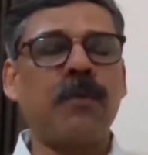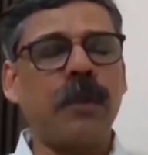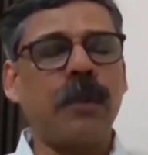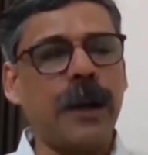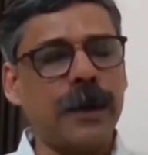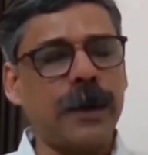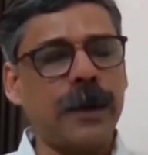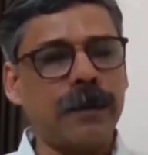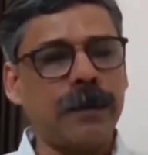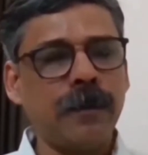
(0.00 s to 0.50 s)

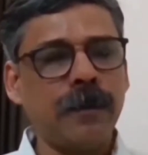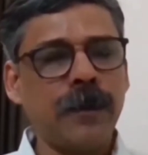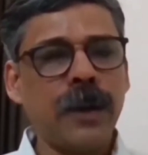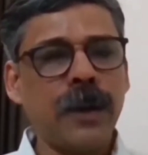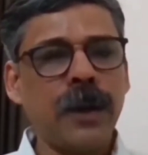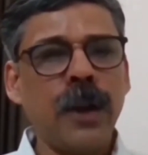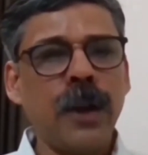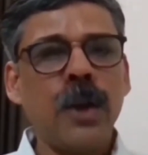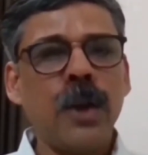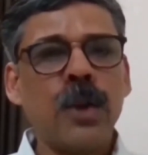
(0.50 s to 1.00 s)
field.
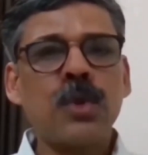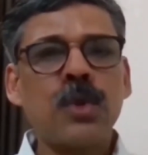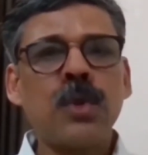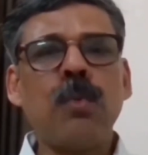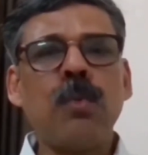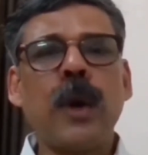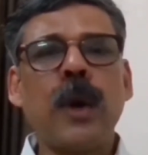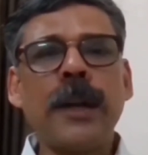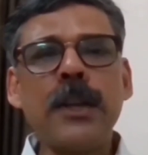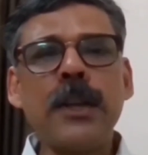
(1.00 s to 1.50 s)
So
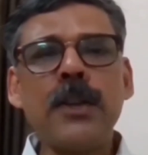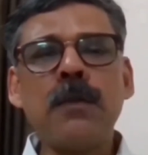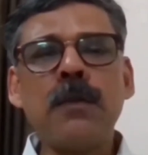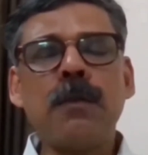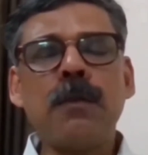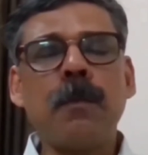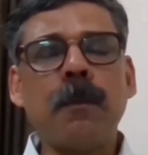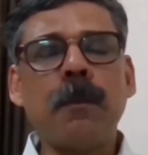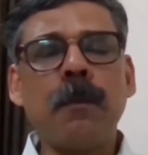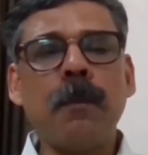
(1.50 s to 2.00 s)
what is
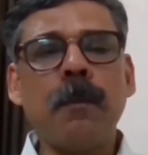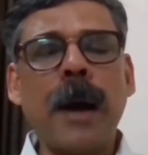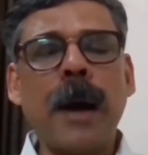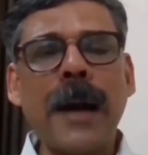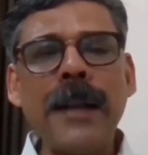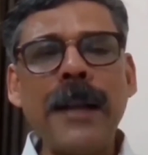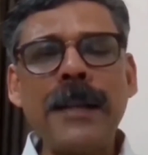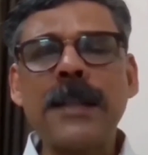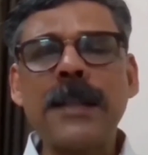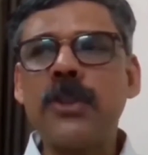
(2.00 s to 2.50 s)

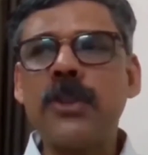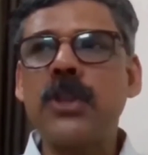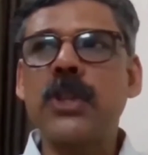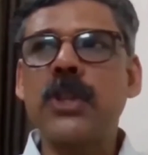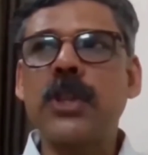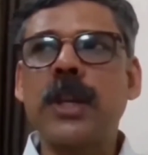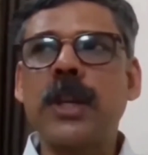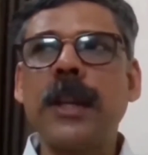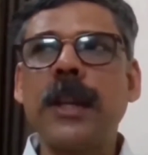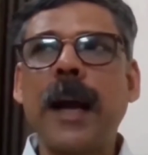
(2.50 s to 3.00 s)
my suggestion?